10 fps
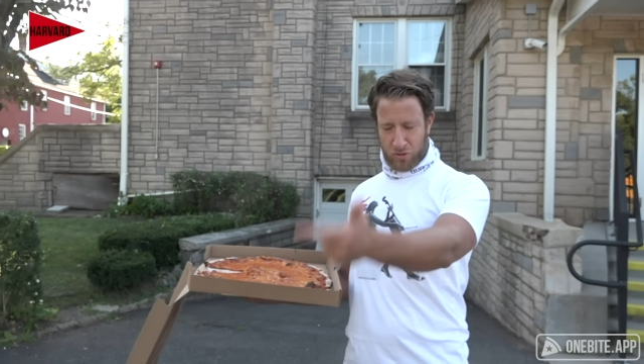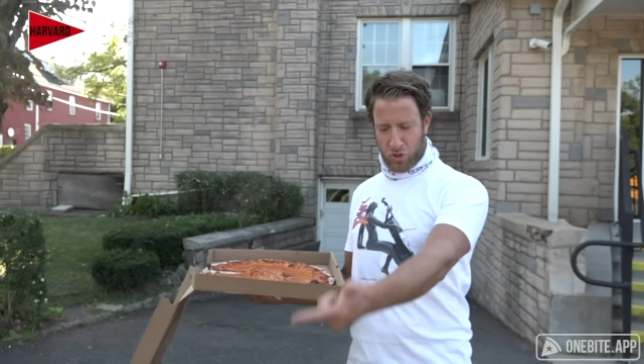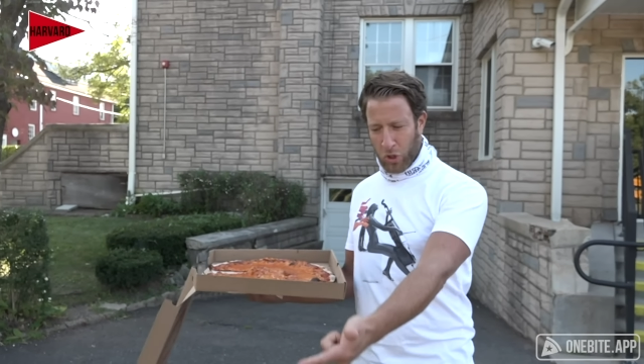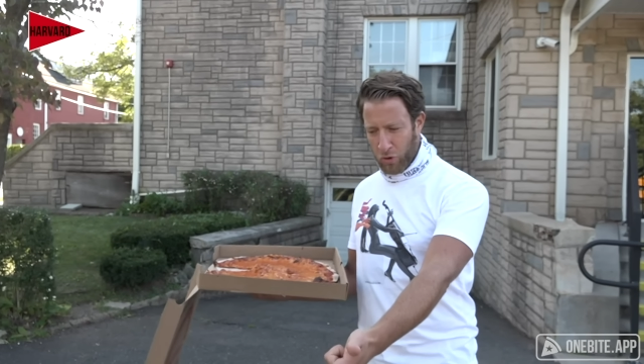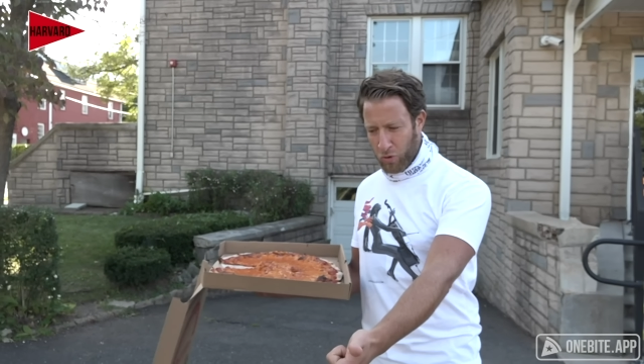
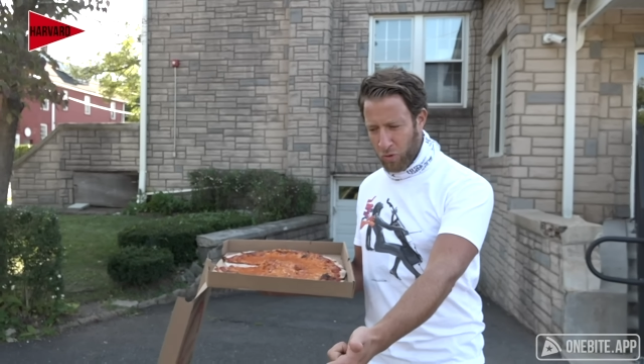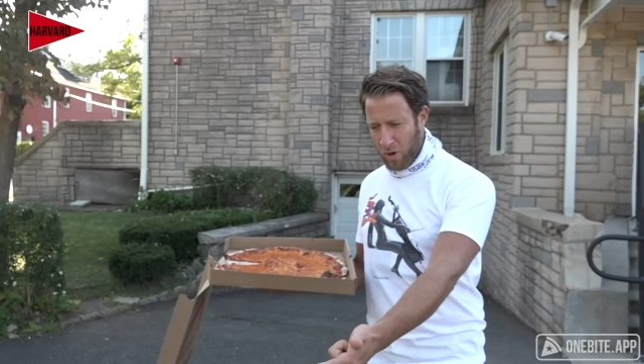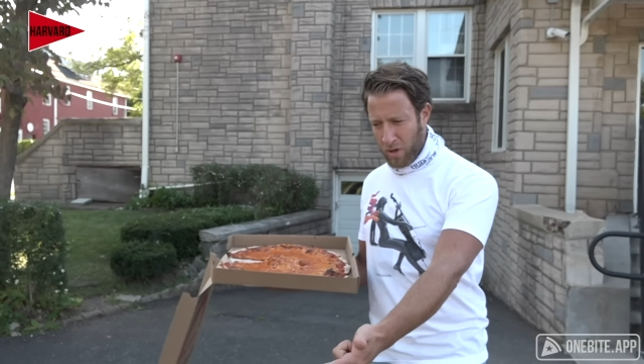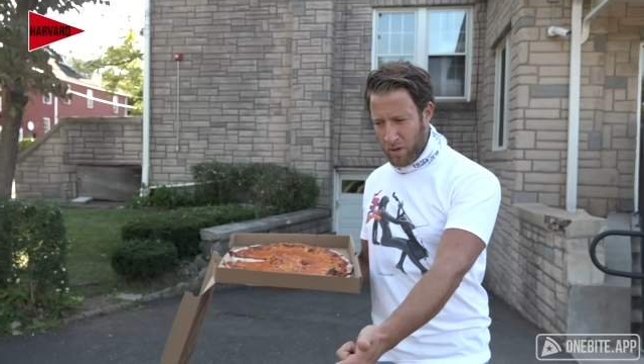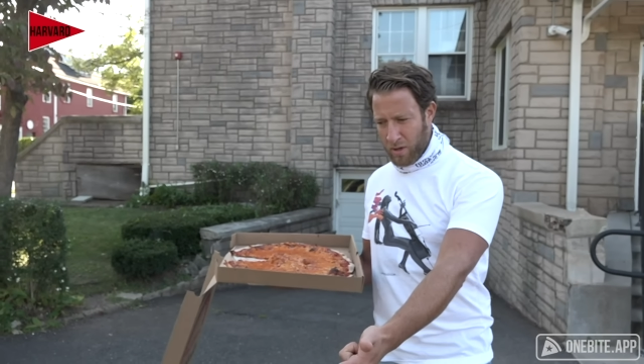
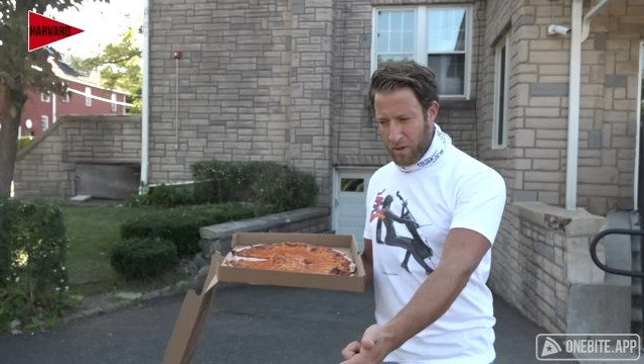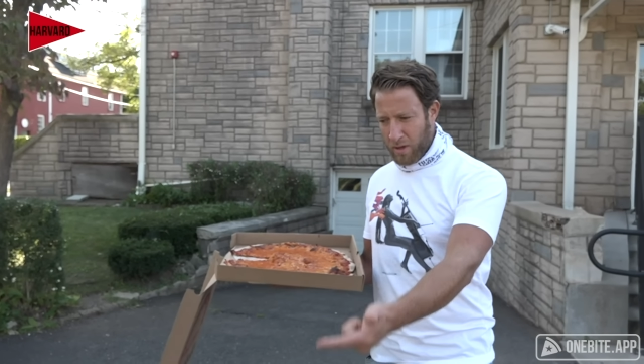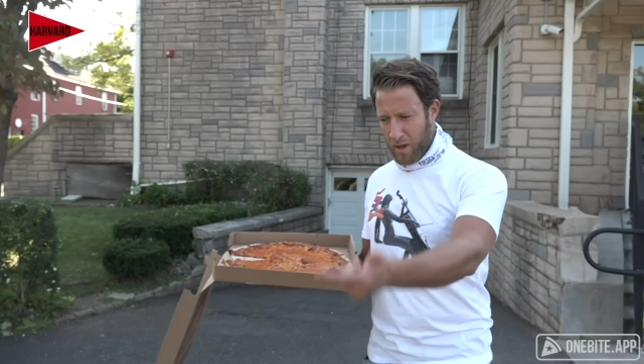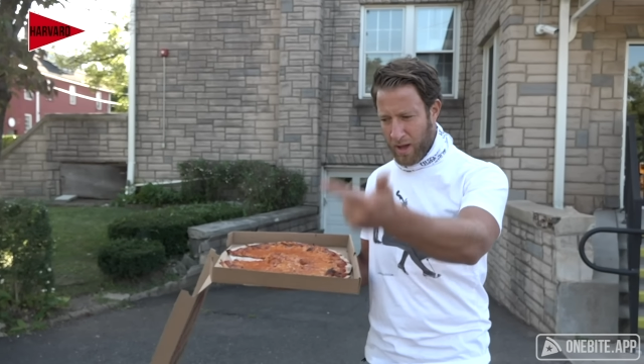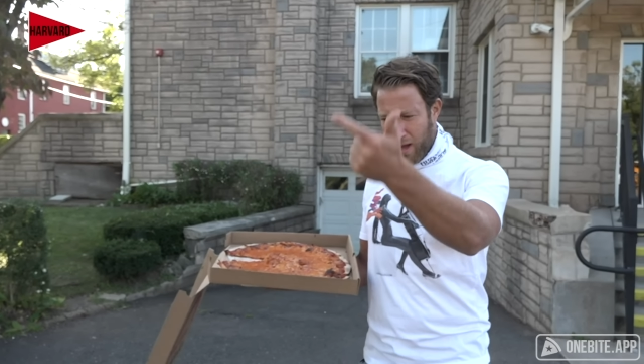two
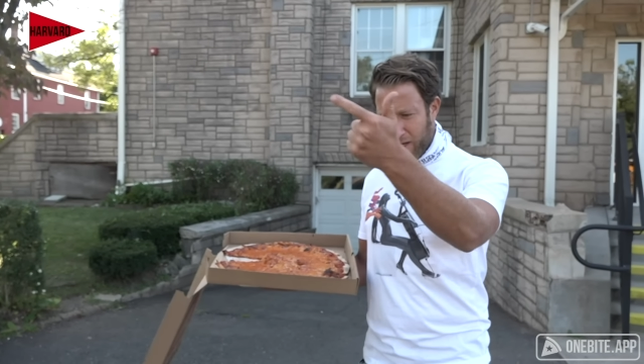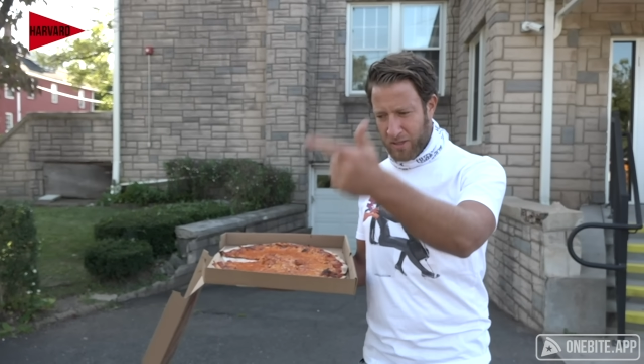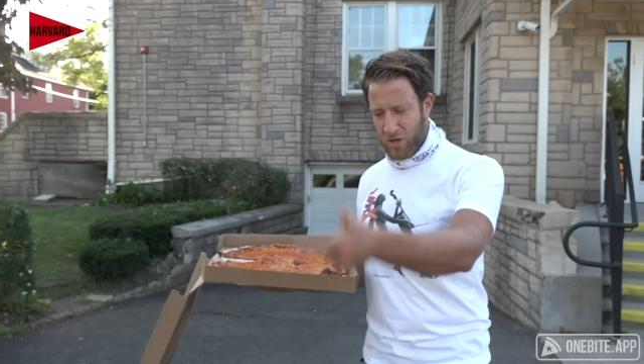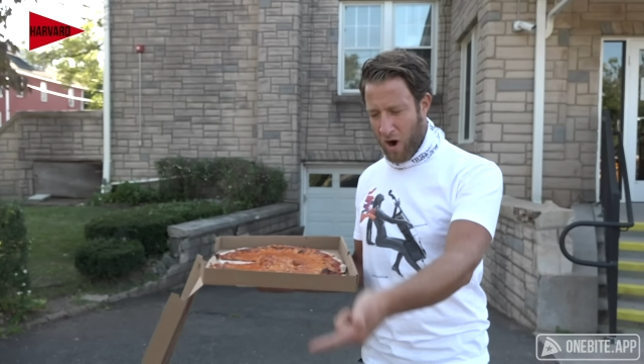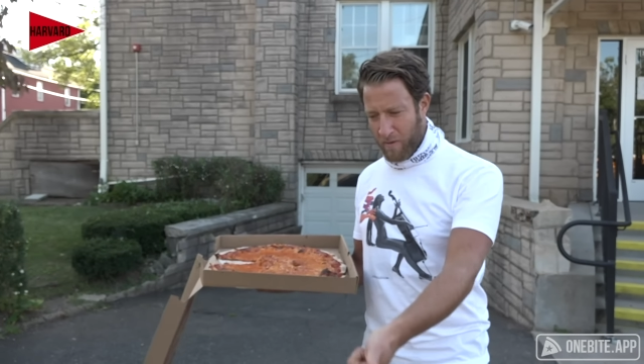uh,
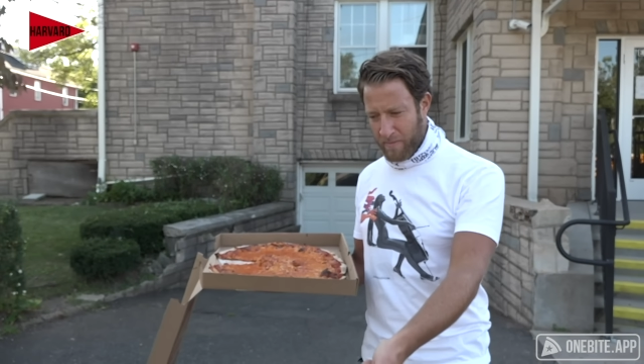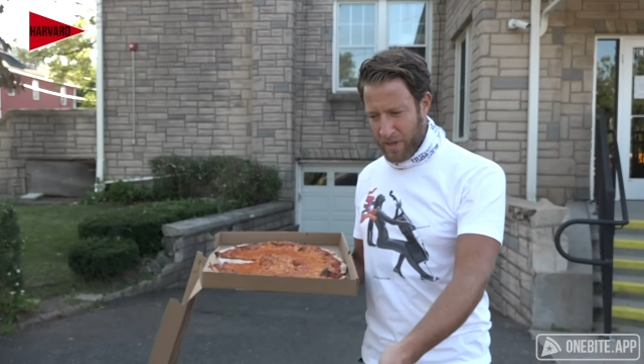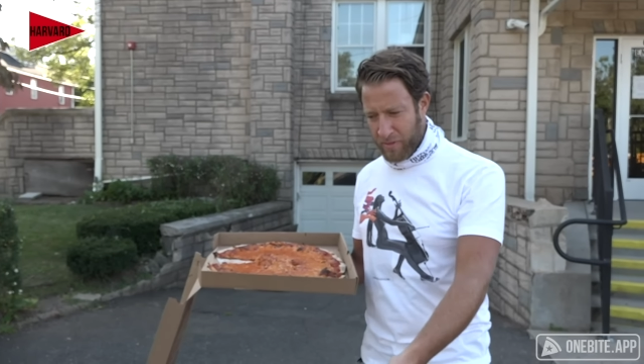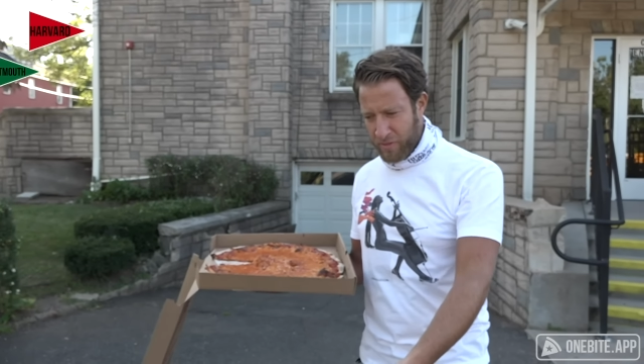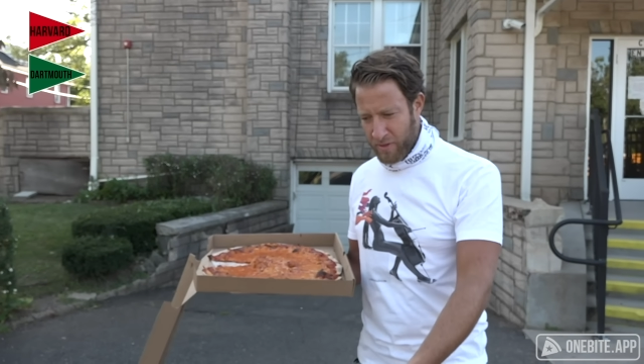
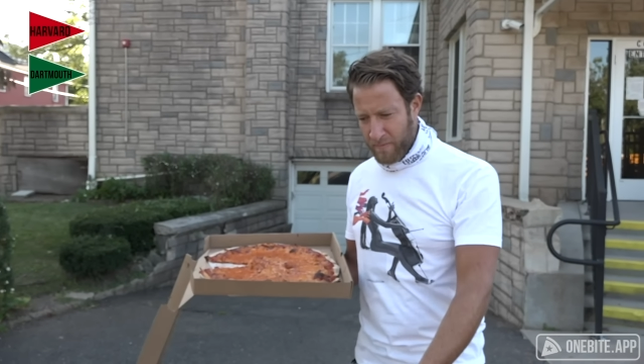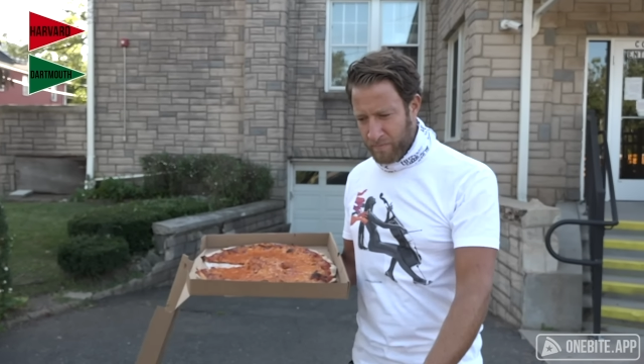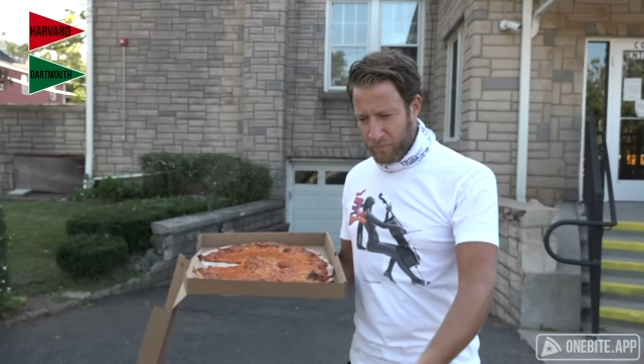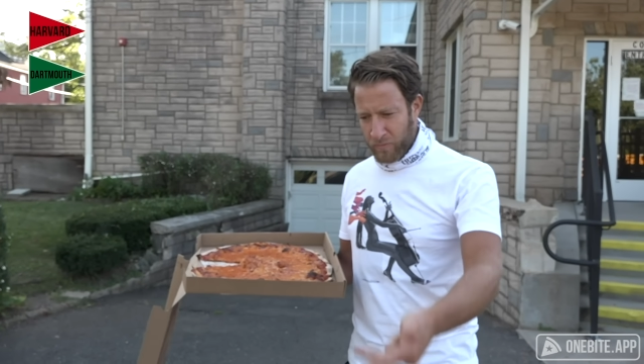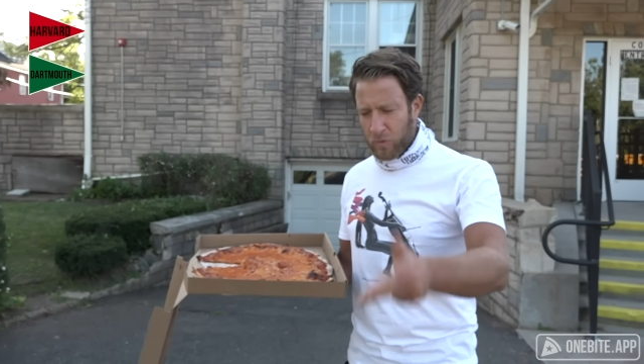Dartmouth, nope.